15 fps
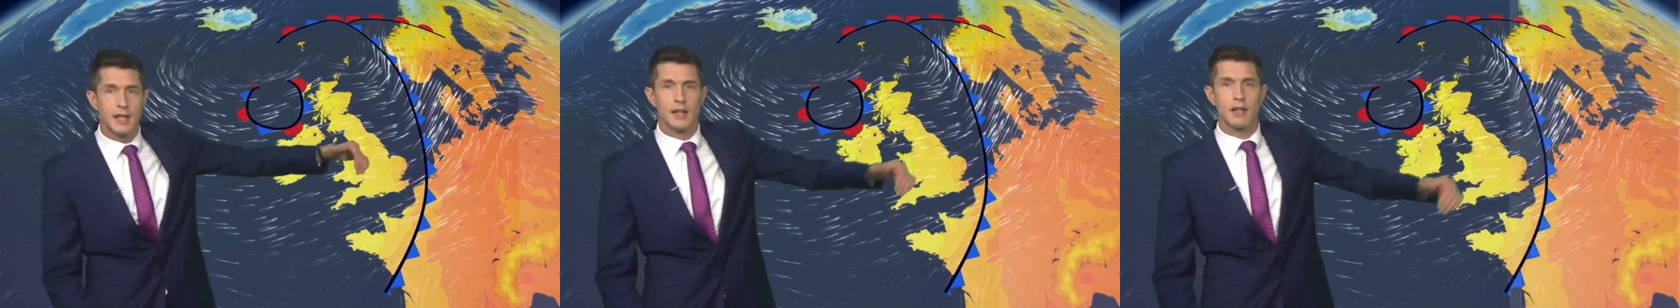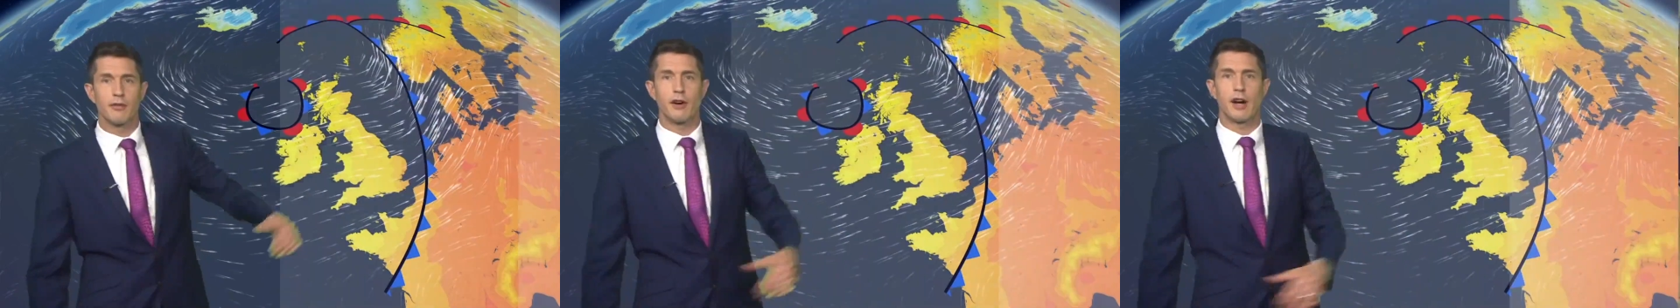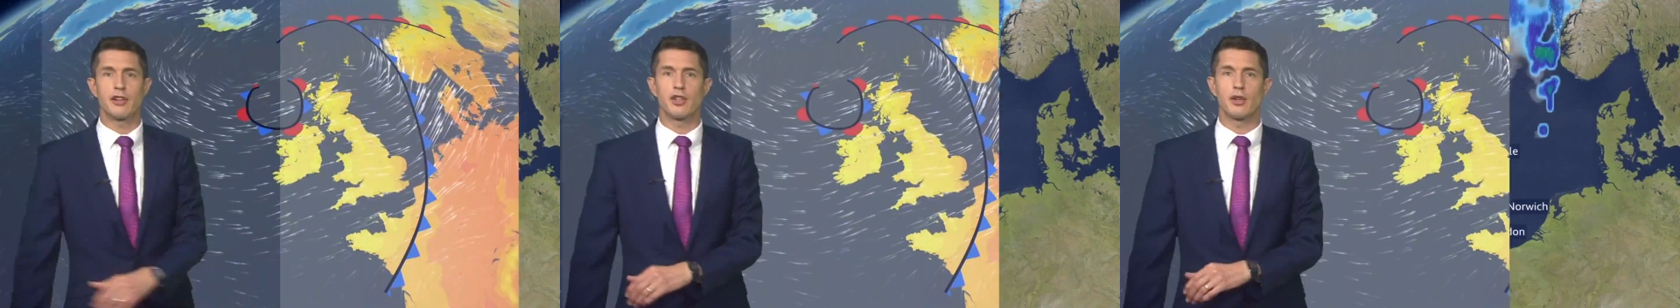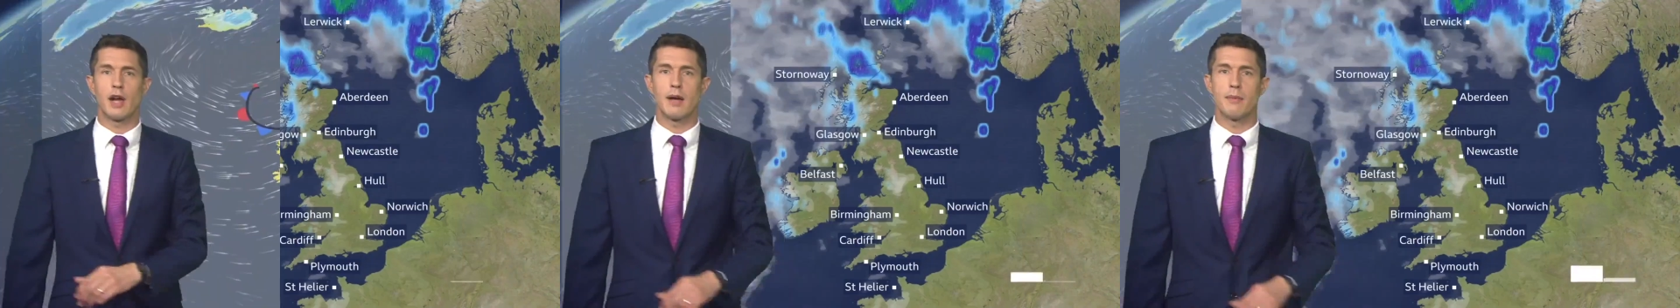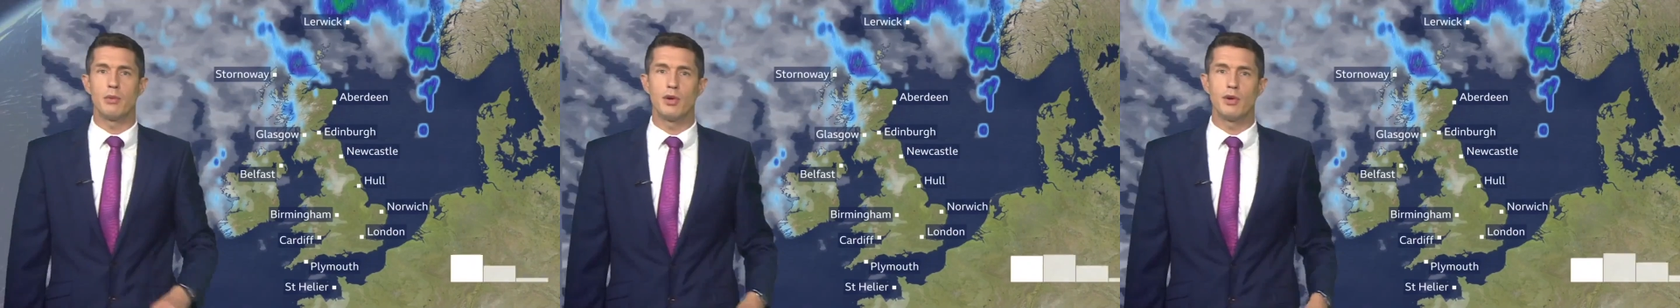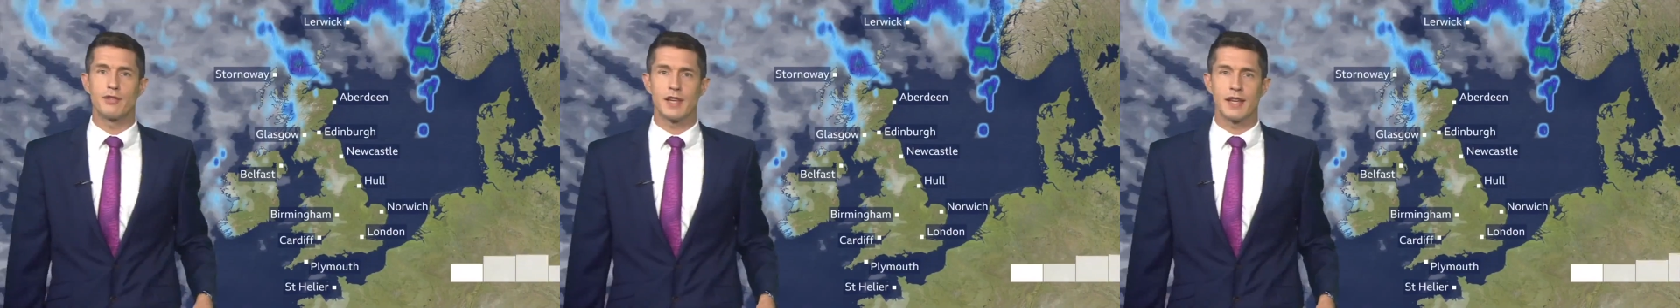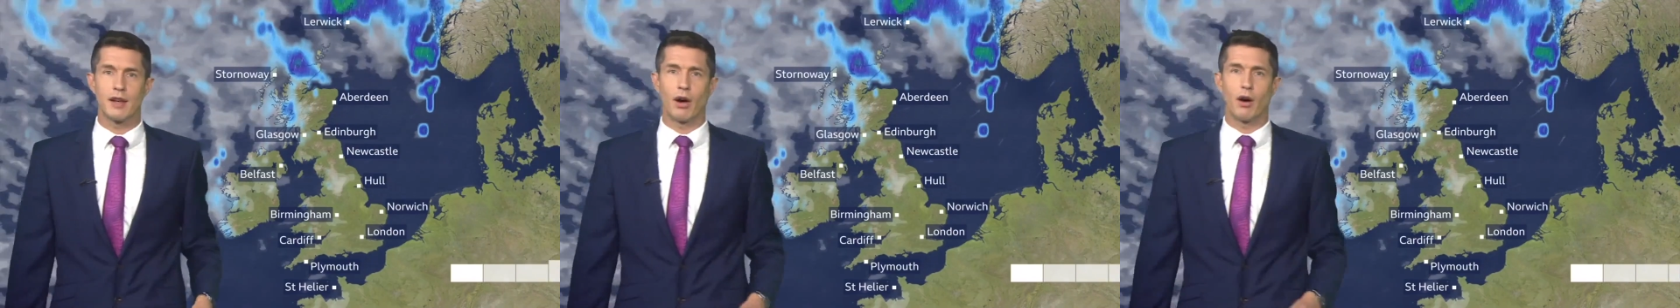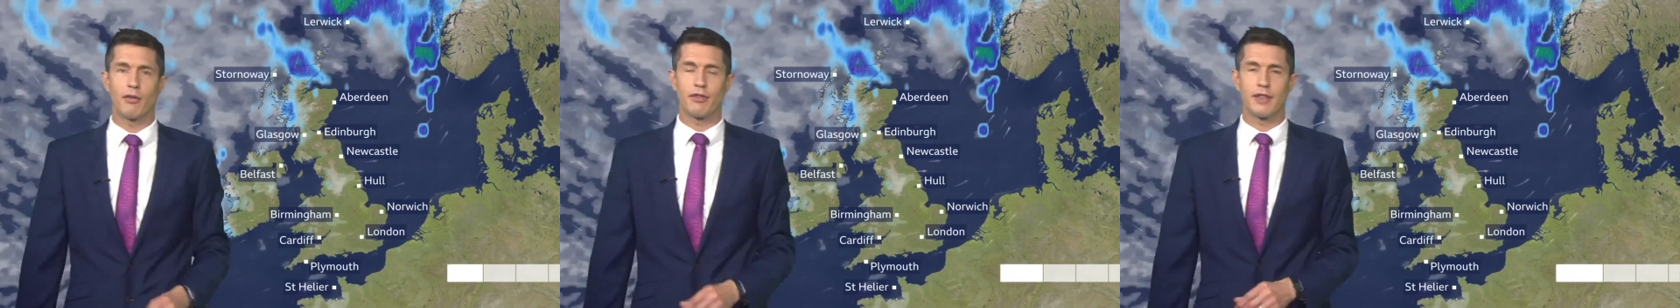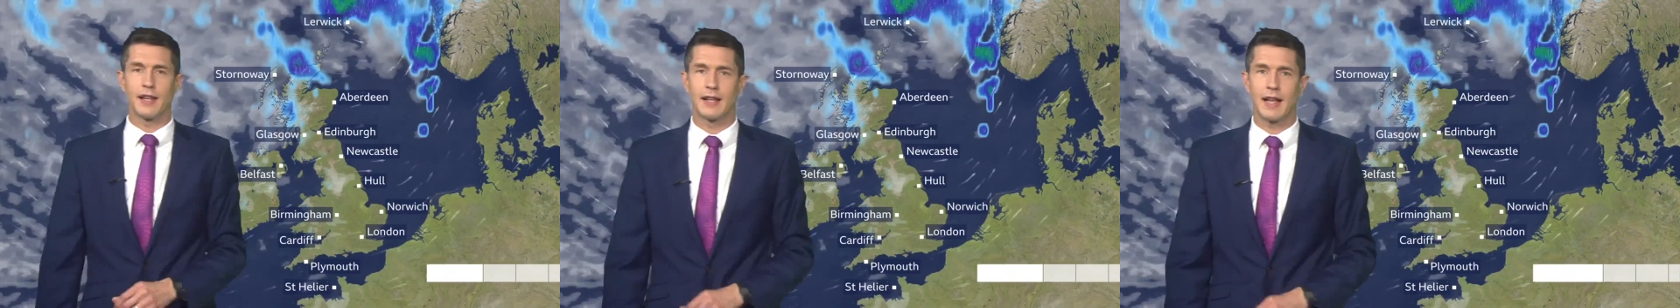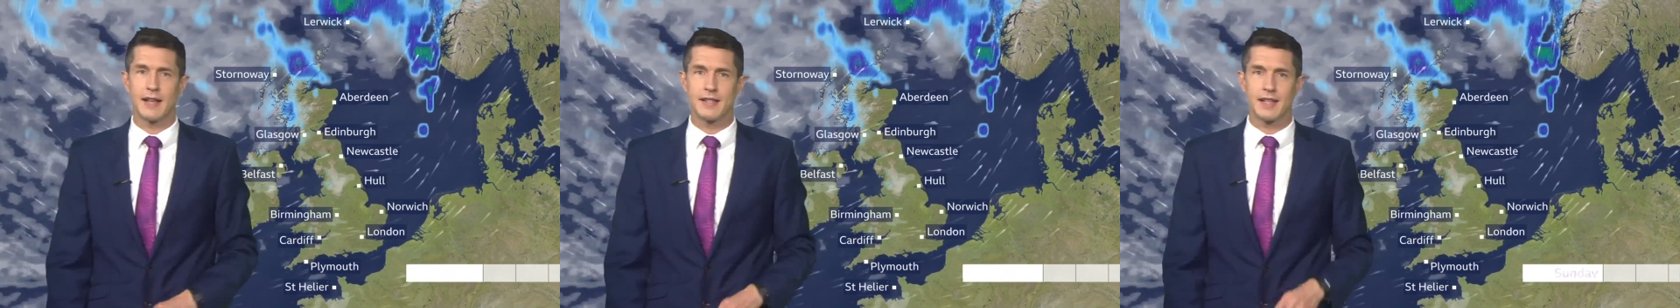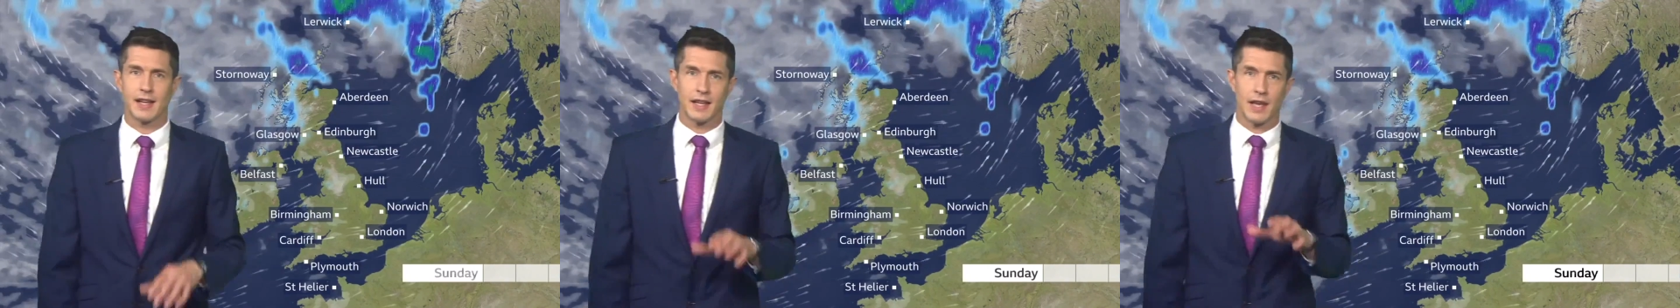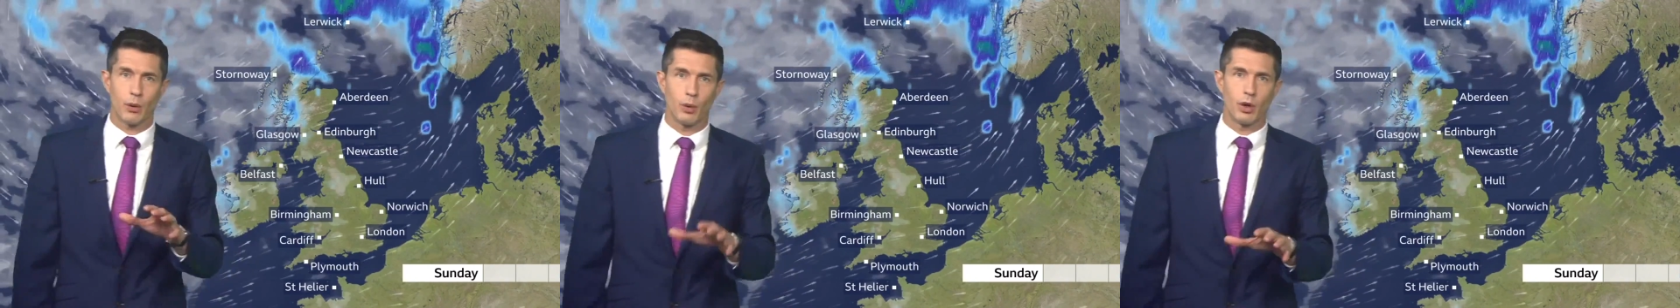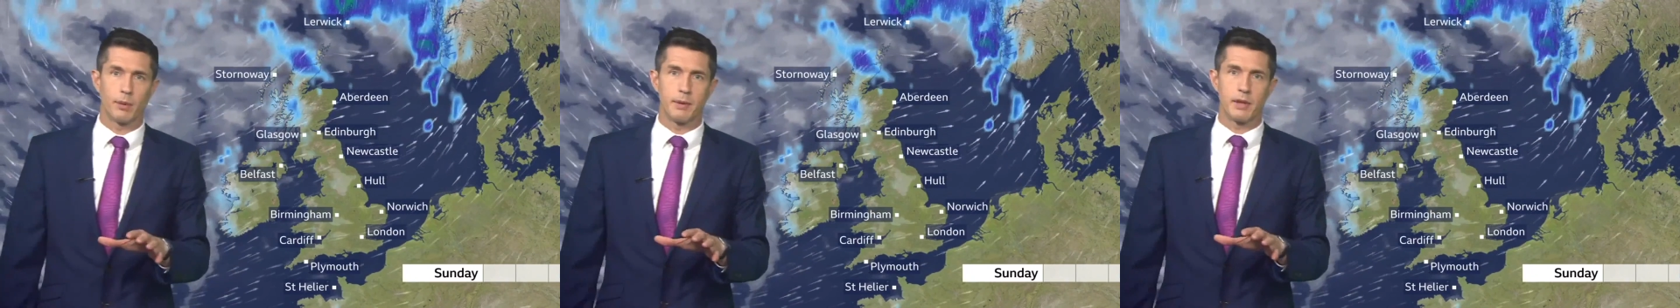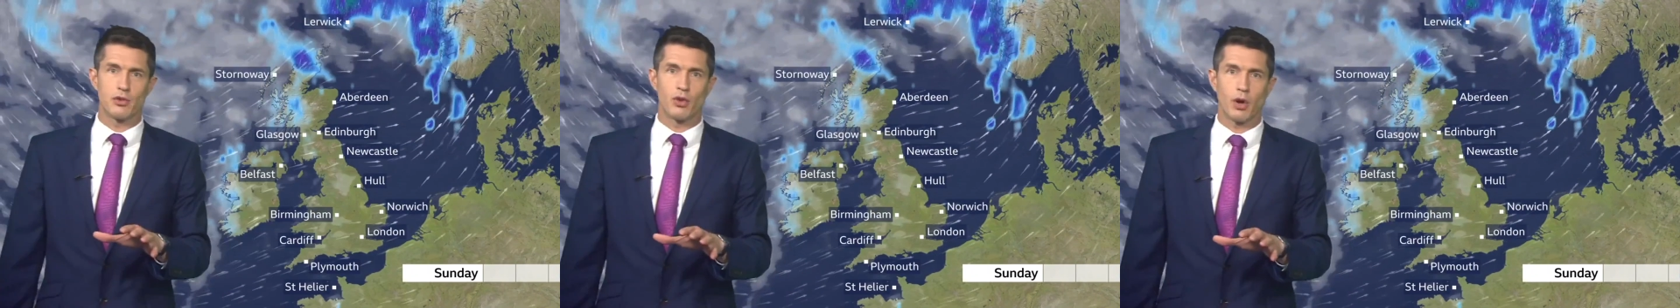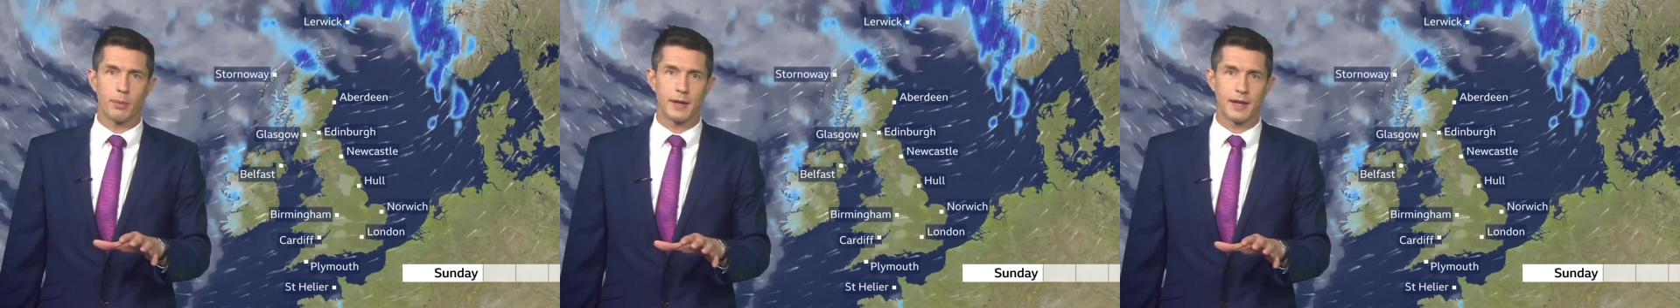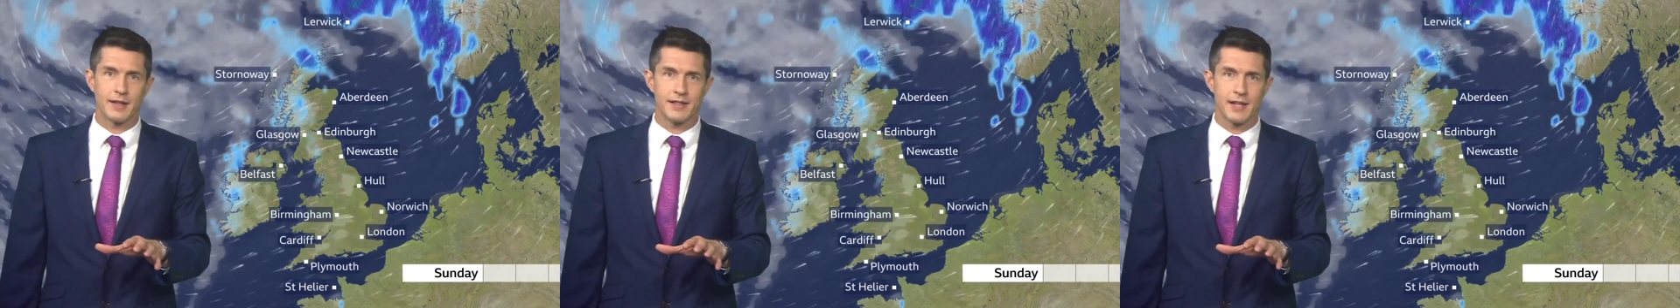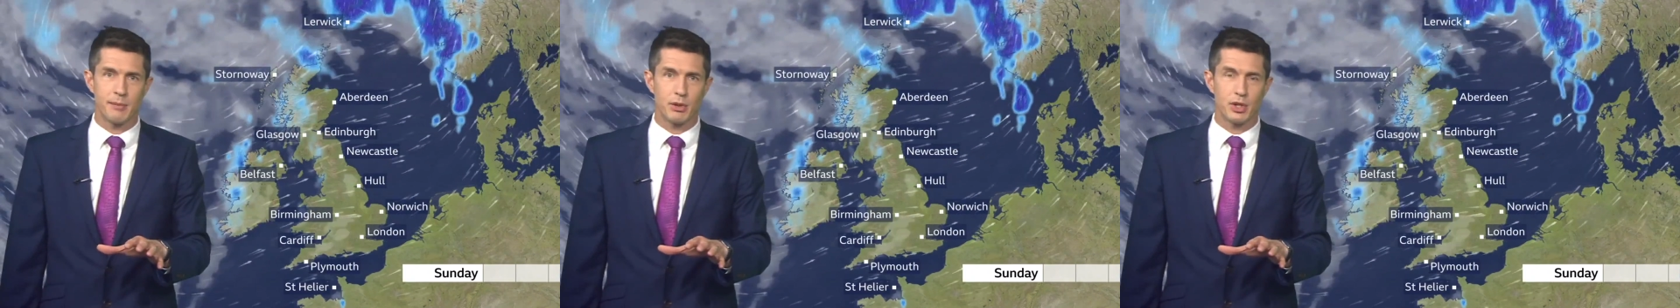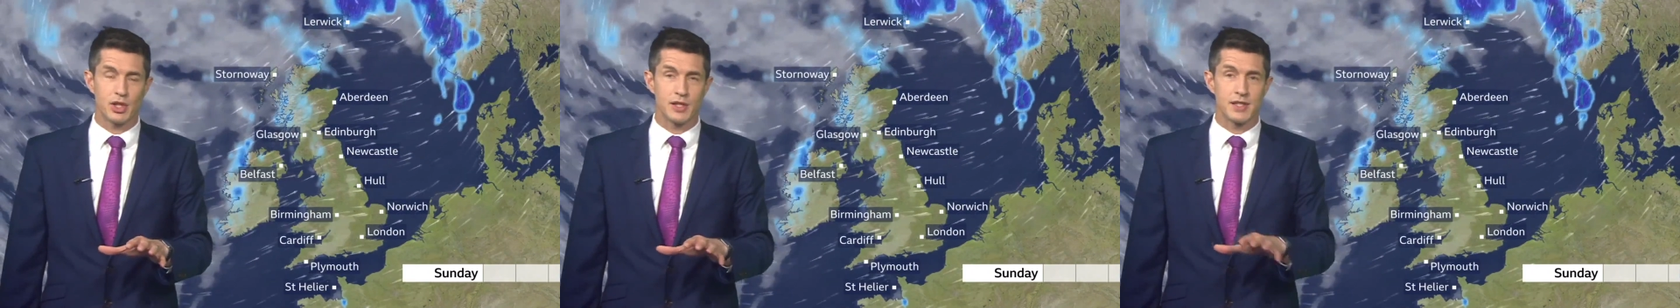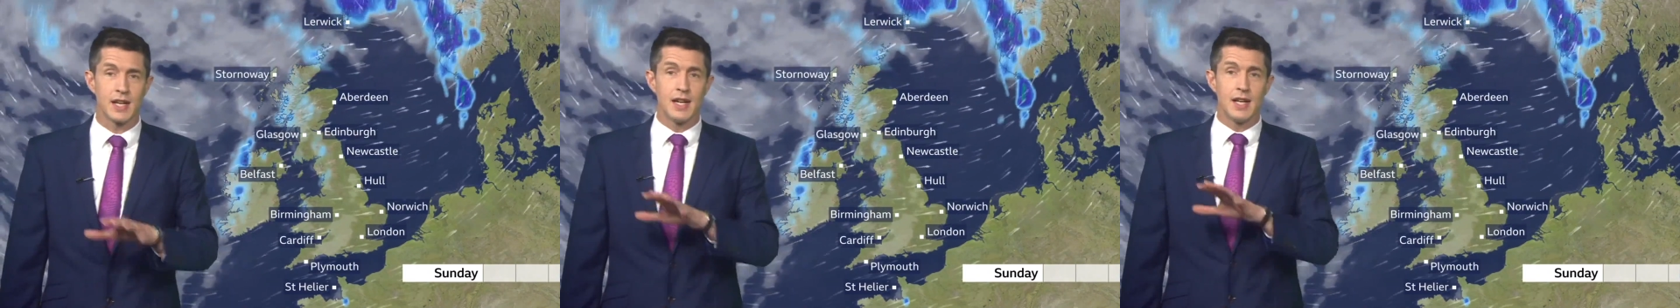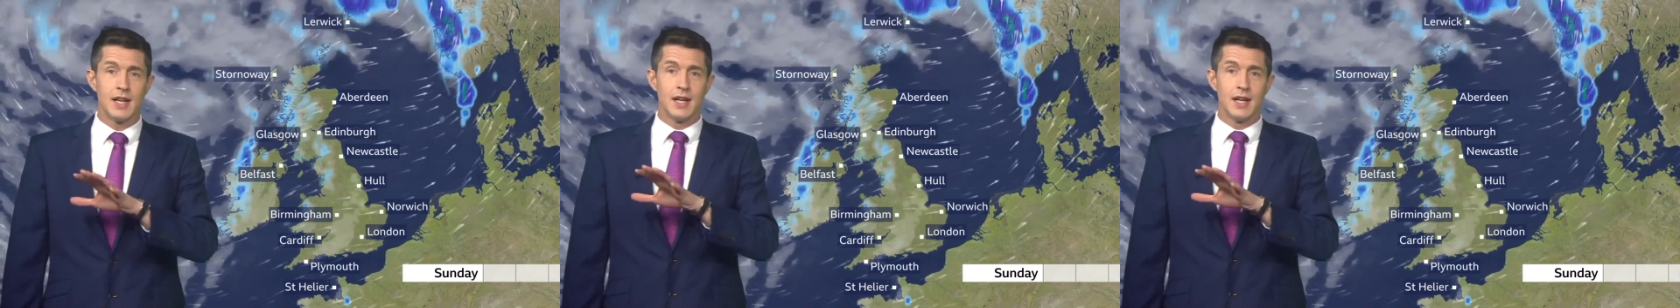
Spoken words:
The fresher air moves in off the Atlantic, and that will be dropping the temperatures.